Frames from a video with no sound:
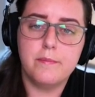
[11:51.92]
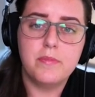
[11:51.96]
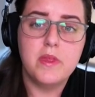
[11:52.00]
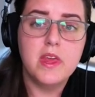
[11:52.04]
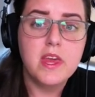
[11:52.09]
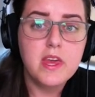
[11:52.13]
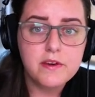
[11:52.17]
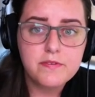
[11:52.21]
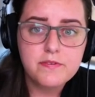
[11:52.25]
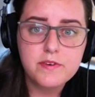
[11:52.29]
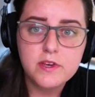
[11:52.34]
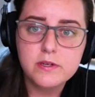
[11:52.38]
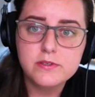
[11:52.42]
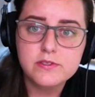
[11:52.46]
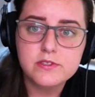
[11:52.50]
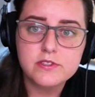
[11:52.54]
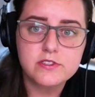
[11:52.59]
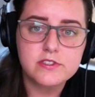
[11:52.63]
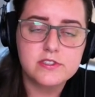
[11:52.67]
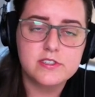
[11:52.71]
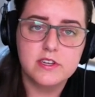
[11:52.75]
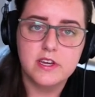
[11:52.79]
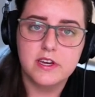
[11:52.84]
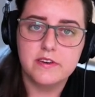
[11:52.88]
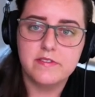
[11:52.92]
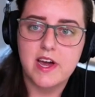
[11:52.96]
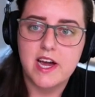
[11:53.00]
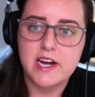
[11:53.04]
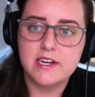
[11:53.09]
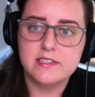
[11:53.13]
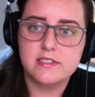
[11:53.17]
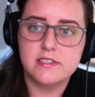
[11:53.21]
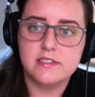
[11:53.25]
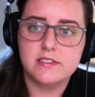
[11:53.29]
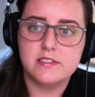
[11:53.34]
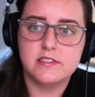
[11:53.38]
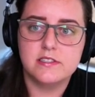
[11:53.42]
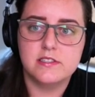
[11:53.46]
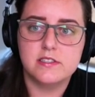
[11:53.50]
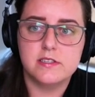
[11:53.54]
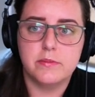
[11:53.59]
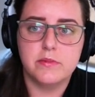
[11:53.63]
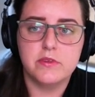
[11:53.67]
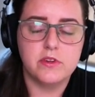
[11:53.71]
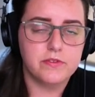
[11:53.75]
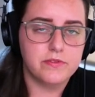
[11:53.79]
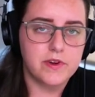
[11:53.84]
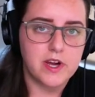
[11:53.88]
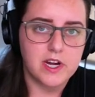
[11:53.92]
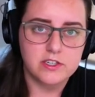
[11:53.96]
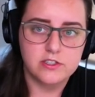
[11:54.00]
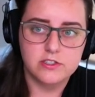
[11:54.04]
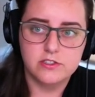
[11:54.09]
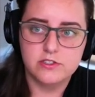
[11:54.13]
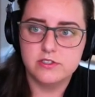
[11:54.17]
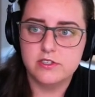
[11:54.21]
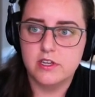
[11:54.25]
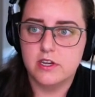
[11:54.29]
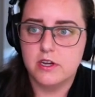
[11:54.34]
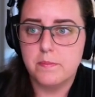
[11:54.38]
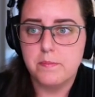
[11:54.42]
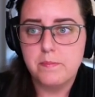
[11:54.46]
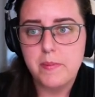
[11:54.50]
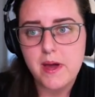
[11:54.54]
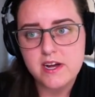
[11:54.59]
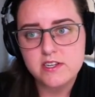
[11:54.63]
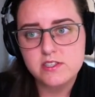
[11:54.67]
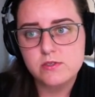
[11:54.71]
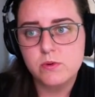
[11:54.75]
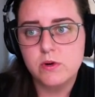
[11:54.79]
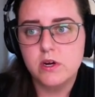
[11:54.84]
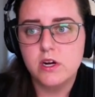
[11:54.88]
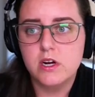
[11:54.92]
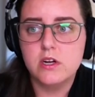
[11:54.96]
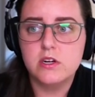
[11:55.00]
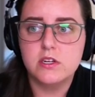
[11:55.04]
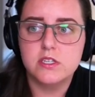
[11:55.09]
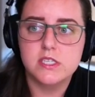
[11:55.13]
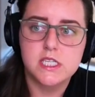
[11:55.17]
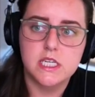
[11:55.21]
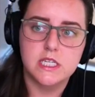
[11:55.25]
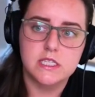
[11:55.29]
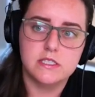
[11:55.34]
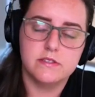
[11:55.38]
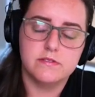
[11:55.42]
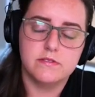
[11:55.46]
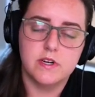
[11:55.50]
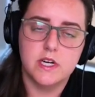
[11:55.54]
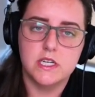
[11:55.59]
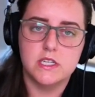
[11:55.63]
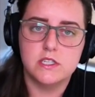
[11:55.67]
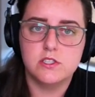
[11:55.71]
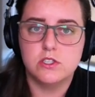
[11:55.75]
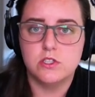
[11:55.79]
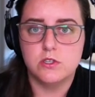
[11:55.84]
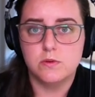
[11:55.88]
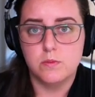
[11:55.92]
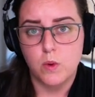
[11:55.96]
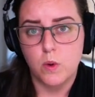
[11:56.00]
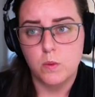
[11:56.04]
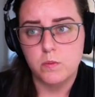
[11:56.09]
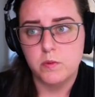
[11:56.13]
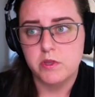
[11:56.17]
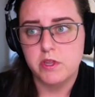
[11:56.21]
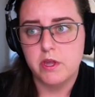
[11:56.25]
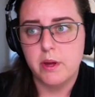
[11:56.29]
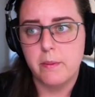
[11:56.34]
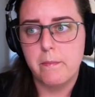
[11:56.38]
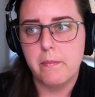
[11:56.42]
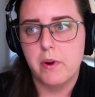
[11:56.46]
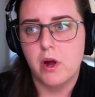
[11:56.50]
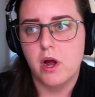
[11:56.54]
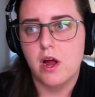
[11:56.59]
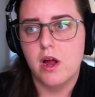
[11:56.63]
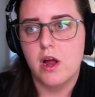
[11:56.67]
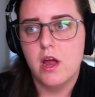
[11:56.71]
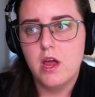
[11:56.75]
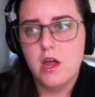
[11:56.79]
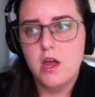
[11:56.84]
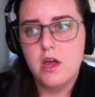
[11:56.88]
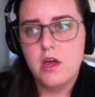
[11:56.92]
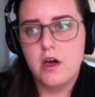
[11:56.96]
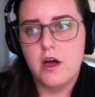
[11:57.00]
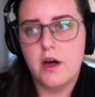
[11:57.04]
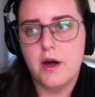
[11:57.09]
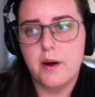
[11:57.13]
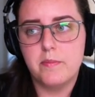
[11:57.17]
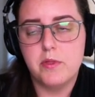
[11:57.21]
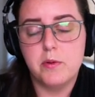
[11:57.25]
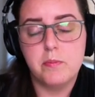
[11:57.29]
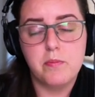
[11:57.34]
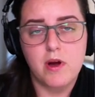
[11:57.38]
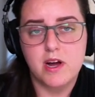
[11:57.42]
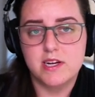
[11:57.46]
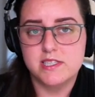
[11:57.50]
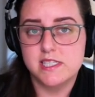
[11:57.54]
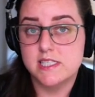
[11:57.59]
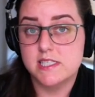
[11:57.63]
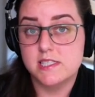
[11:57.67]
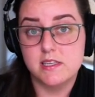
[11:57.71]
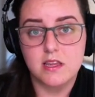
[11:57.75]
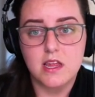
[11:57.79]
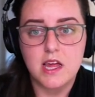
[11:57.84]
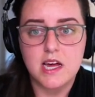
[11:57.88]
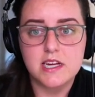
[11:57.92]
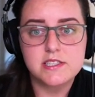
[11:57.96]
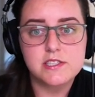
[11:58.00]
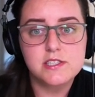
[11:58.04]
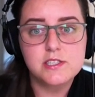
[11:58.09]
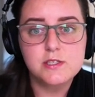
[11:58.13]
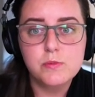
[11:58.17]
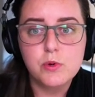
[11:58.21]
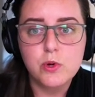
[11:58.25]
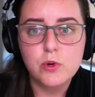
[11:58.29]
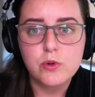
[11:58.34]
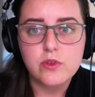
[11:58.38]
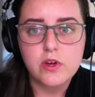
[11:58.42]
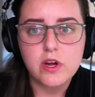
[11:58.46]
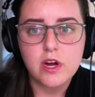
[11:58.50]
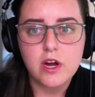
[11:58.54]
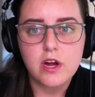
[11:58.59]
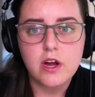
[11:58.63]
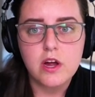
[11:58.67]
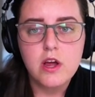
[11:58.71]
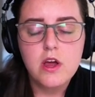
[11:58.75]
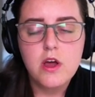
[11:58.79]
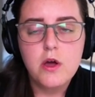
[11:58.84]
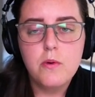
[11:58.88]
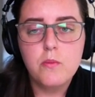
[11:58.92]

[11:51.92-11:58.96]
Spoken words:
If users still have access to some of their factors, like a password, a sync device, their mobile number, the process is a lot smoother.